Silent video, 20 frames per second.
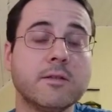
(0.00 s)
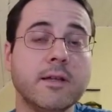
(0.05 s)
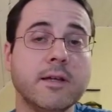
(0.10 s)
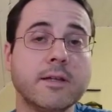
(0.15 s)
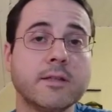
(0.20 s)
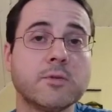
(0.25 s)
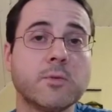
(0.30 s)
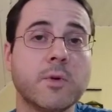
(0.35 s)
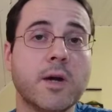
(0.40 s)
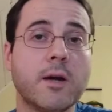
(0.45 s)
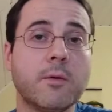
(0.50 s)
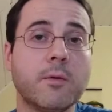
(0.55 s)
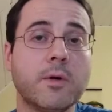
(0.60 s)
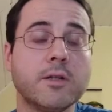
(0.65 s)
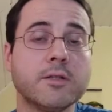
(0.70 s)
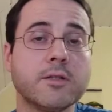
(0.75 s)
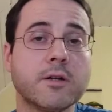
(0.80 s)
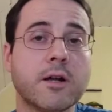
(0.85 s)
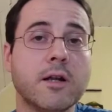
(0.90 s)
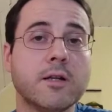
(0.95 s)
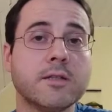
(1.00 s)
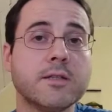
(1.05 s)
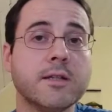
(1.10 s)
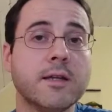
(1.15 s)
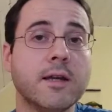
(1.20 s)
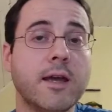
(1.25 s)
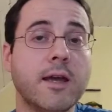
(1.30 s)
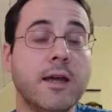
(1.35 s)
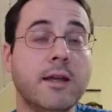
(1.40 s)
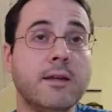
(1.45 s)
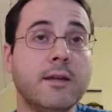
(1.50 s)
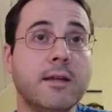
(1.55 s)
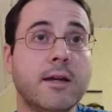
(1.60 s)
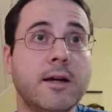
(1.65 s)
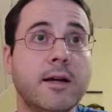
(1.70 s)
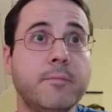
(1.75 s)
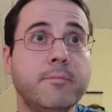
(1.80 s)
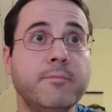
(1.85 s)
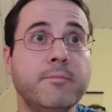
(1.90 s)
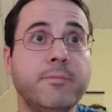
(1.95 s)
like swear words or cussing. And
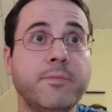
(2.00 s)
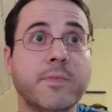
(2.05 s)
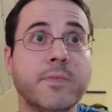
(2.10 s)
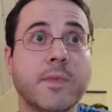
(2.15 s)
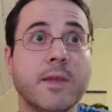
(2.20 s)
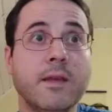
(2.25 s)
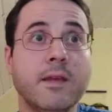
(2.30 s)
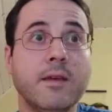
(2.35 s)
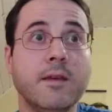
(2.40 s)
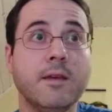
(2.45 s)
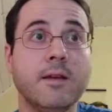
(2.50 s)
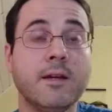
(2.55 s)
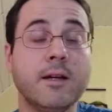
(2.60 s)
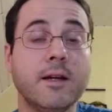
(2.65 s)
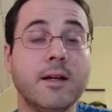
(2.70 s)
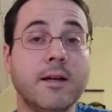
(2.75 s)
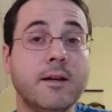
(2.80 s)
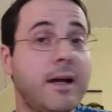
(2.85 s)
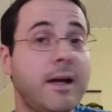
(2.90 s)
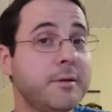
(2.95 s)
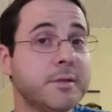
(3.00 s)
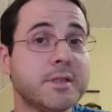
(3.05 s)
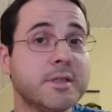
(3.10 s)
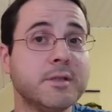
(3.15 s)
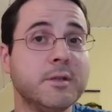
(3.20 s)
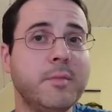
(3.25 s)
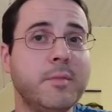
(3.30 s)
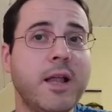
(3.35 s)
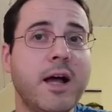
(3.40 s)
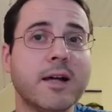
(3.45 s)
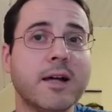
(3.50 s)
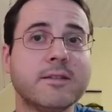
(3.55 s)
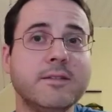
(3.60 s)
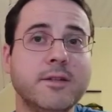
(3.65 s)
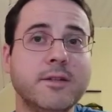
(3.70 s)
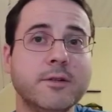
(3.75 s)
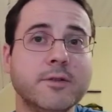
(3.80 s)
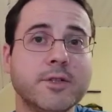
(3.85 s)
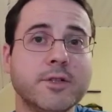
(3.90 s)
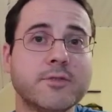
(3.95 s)
I was still blocked,
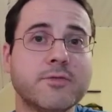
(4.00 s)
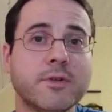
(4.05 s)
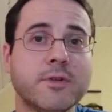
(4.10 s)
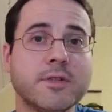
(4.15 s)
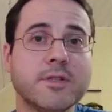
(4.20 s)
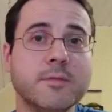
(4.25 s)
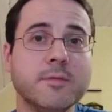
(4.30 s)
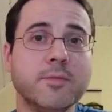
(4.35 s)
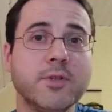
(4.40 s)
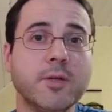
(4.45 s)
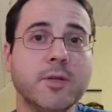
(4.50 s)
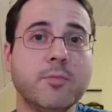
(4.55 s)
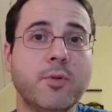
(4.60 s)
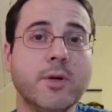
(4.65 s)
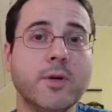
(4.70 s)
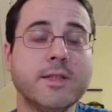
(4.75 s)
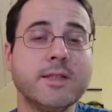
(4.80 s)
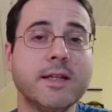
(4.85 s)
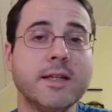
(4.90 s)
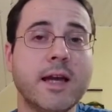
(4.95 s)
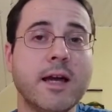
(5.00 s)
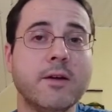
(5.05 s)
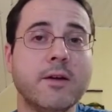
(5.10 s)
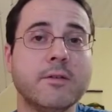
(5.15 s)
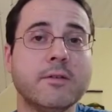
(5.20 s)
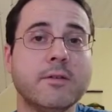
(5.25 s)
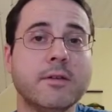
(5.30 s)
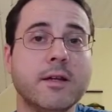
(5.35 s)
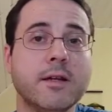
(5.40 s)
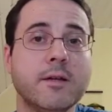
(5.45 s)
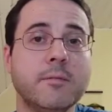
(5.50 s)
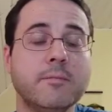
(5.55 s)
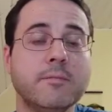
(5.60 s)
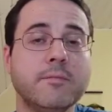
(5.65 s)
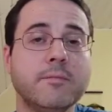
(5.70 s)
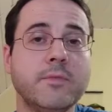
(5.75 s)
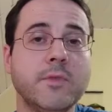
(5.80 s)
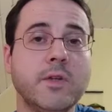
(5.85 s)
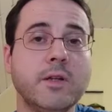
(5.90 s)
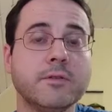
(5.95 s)
just for simply pointing out
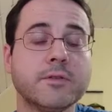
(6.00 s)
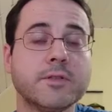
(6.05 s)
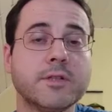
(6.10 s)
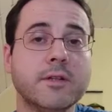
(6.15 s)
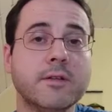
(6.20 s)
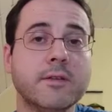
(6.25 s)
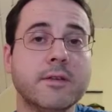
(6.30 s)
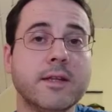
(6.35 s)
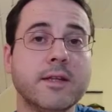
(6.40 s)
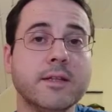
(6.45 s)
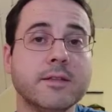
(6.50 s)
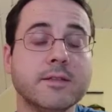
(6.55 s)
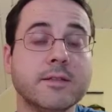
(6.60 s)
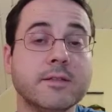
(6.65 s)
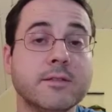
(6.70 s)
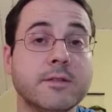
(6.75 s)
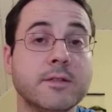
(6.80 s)
certain things.